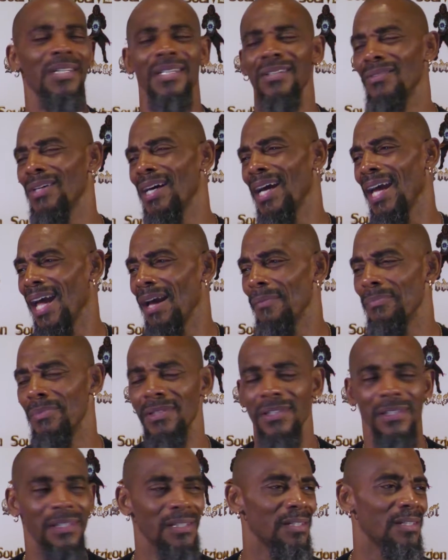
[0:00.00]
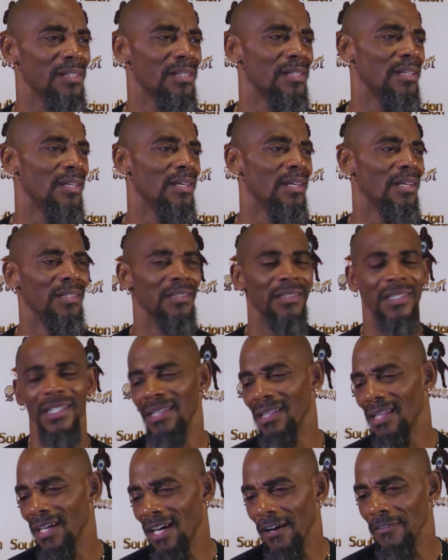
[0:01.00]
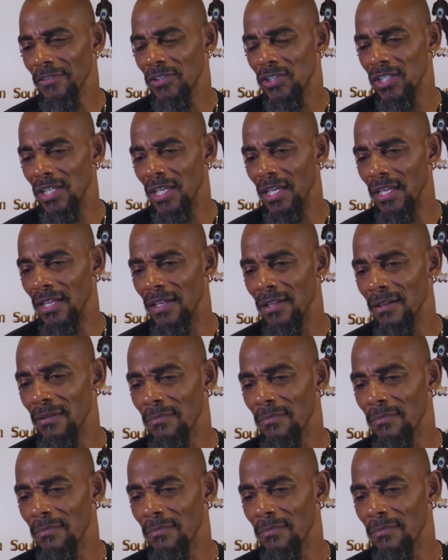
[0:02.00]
what happened to the love shit?